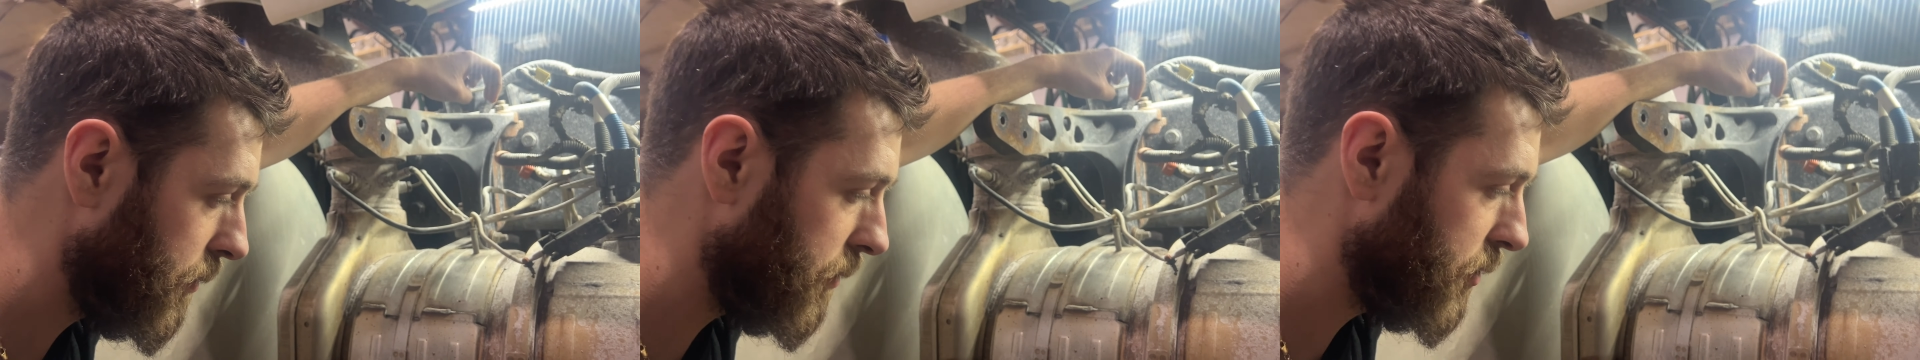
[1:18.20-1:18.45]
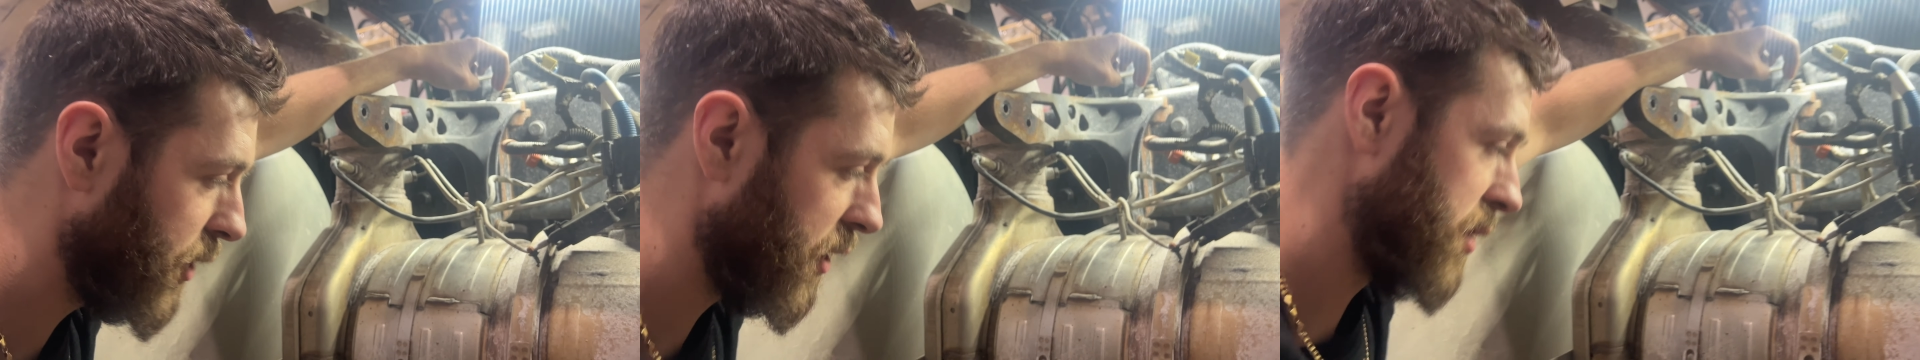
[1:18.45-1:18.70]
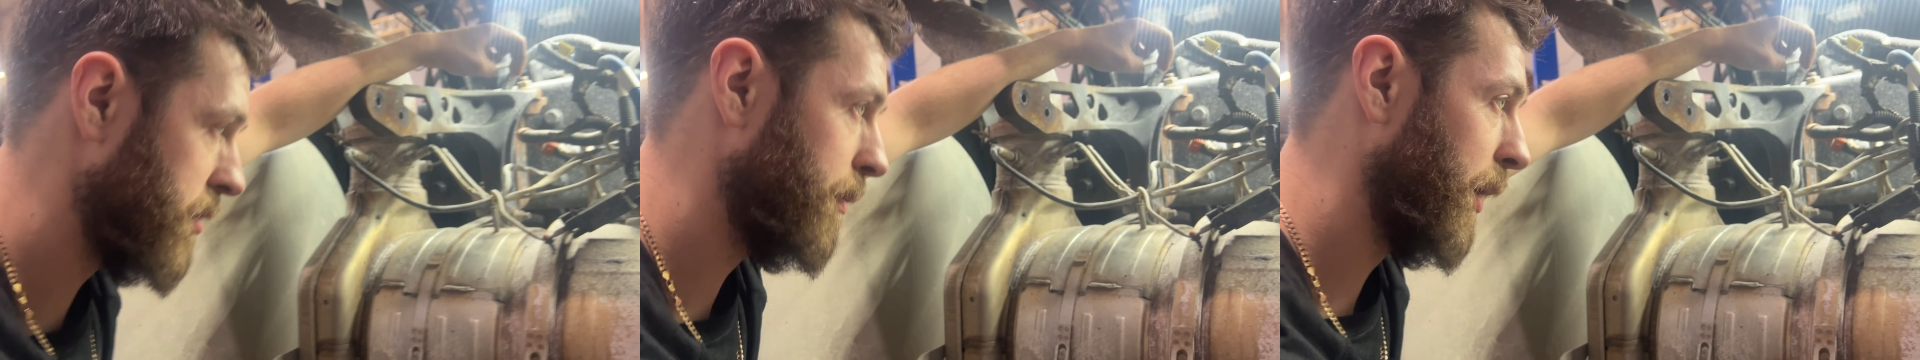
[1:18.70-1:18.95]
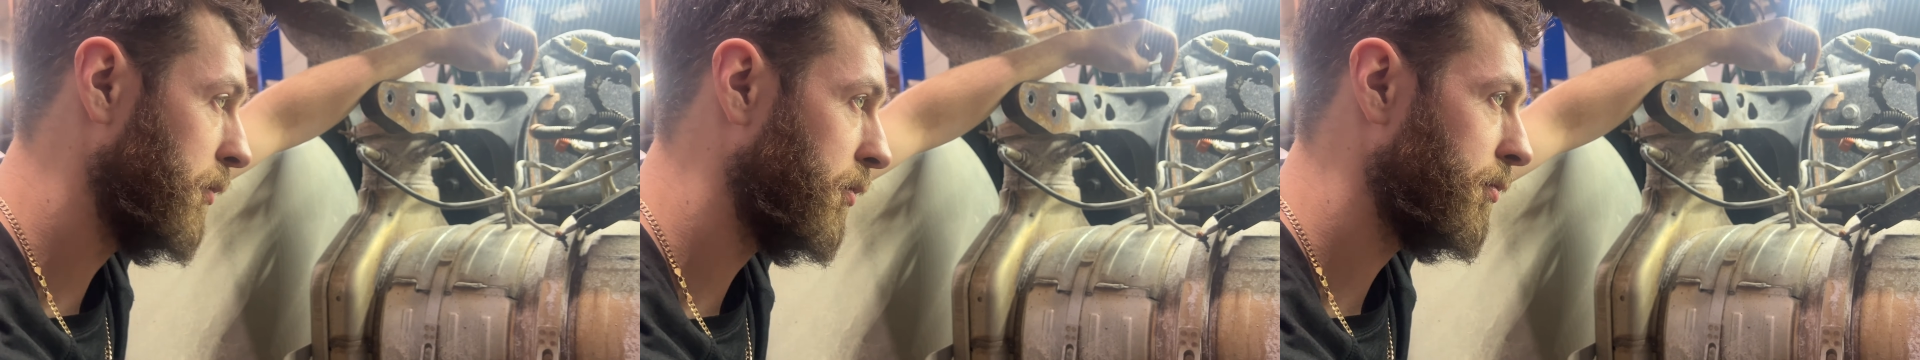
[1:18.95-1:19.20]
just
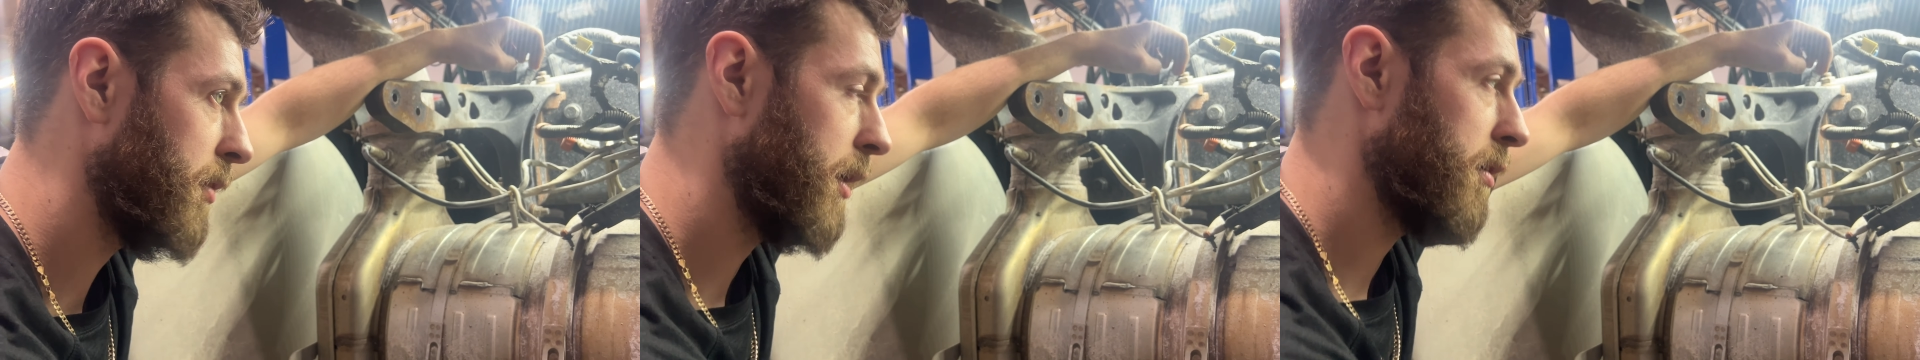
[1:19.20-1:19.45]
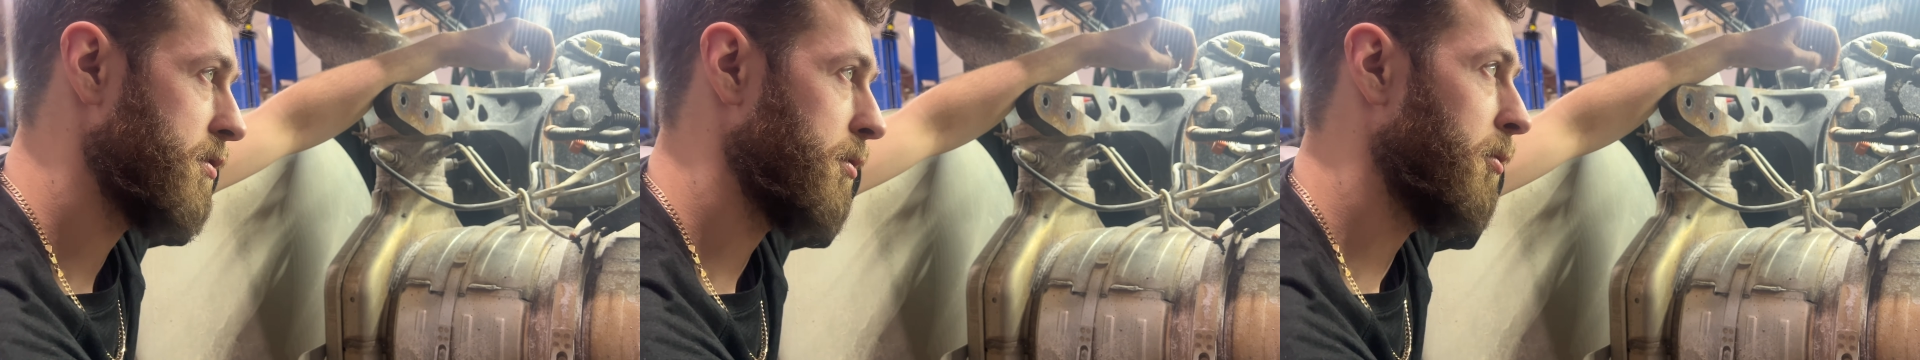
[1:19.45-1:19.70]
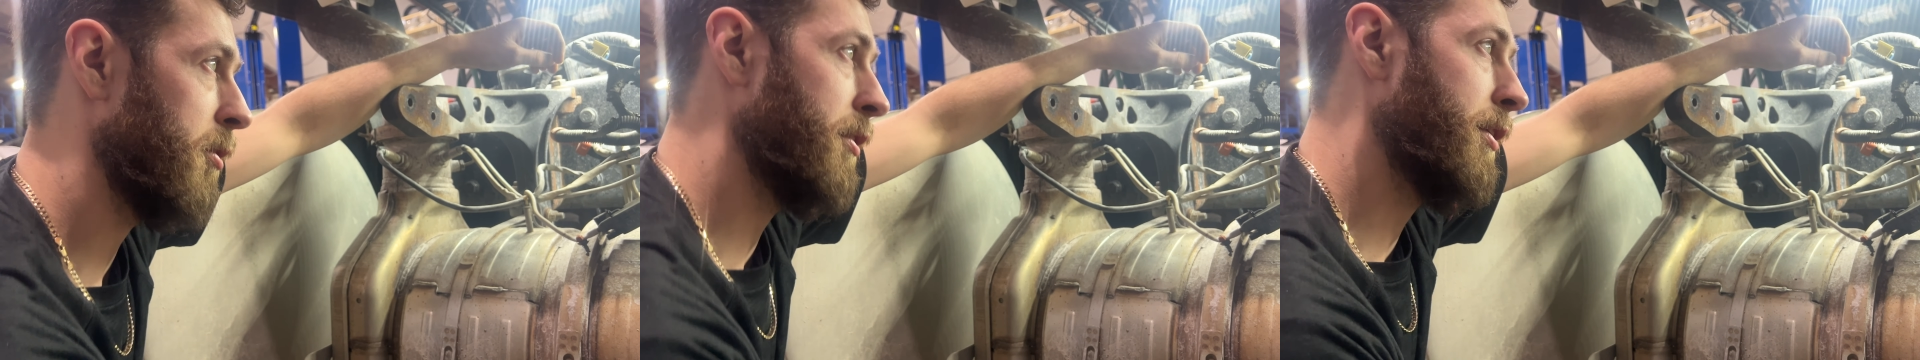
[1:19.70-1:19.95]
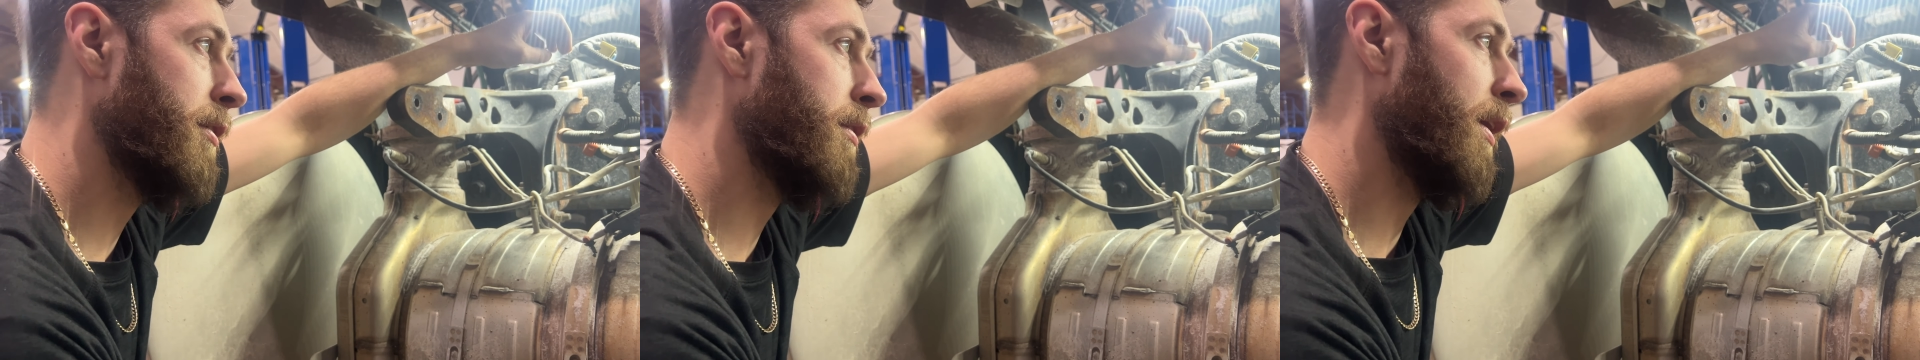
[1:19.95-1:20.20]
about 3 years old
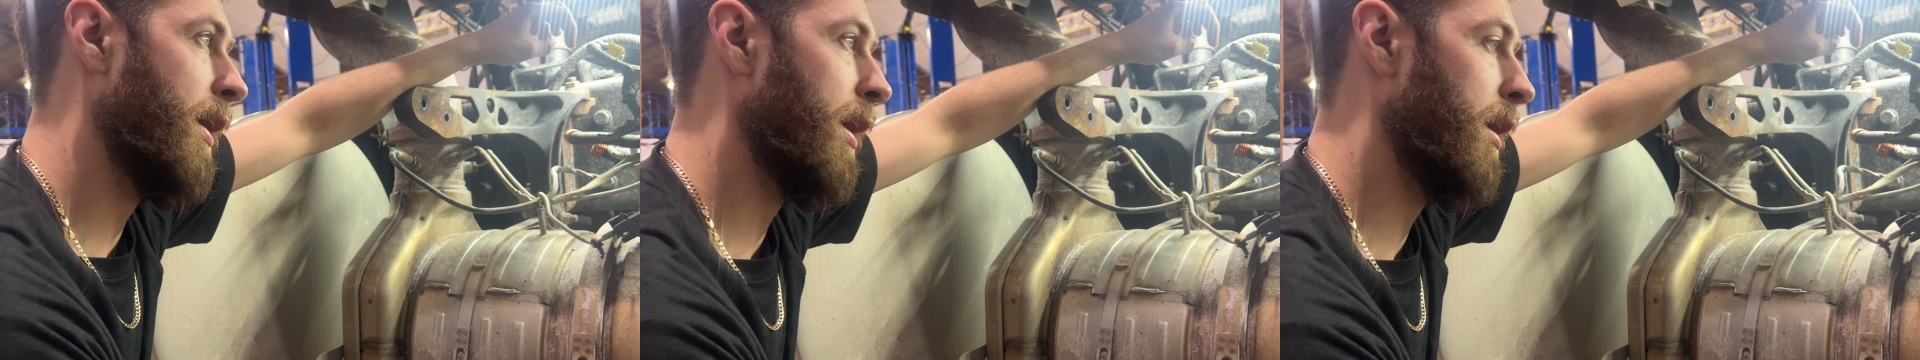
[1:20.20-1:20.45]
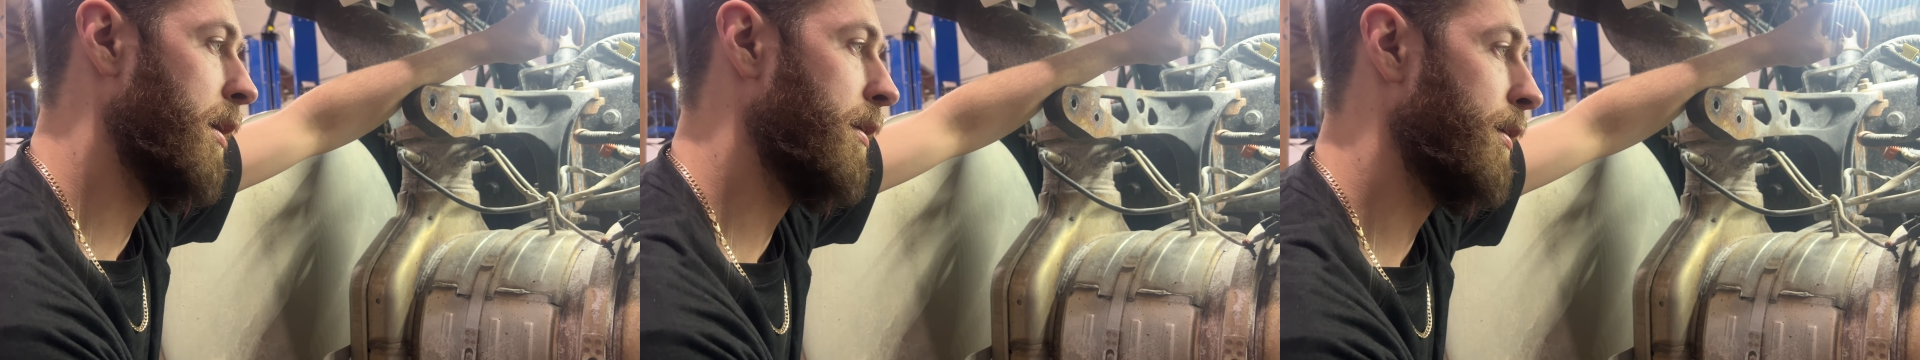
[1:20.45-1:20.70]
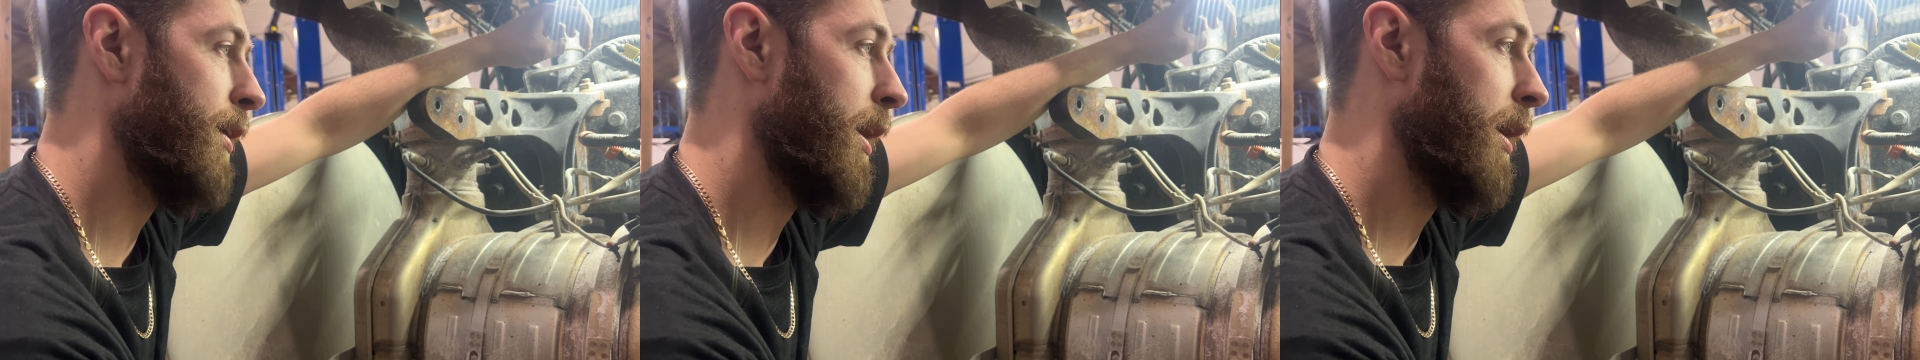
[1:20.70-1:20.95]
and